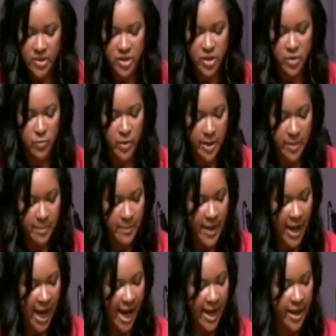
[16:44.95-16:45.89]
she went
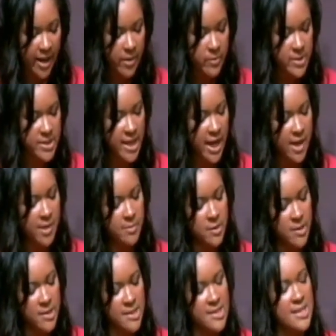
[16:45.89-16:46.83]
back and was
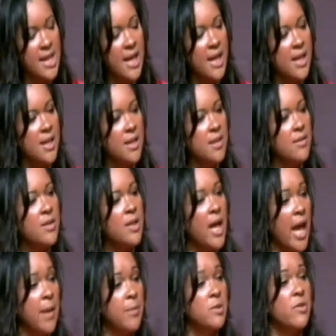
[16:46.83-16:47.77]
able to
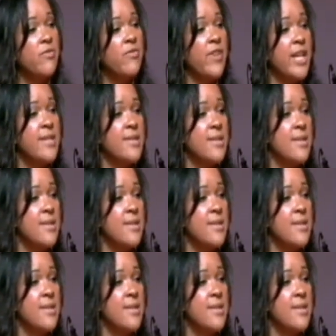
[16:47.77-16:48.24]
face